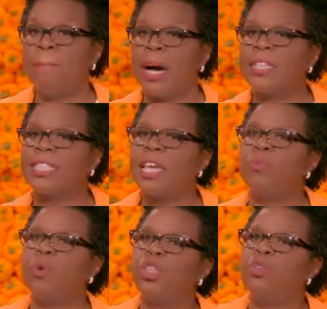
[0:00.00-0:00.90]
Buzz
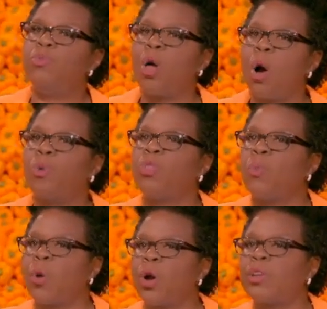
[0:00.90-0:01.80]
in when you know the
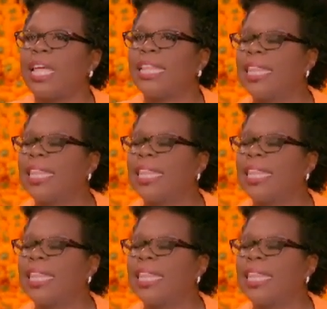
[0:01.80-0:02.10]
word that